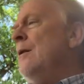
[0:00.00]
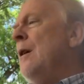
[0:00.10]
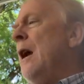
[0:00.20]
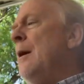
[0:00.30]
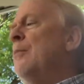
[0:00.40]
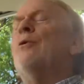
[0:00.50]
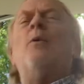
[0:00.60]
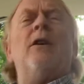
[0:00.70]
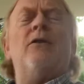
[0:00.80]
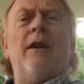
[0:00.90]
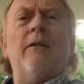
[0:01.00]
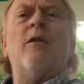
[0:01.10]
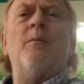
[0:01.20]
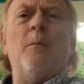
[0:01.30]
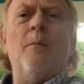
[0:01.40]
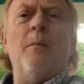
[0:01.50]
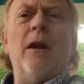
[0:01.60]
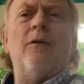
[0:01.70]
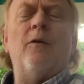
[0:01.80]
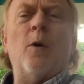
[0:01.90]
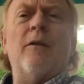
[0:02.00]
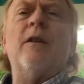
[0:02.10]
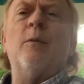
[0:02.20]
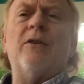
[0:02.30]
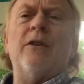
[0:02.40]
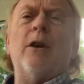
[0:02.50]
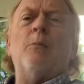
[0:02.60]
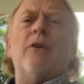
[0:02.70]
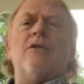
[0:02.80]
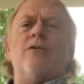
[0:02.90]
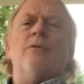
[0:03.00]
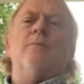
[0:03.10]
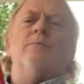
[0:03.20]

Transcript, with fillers: April 27th, May 4th. It was a double issue.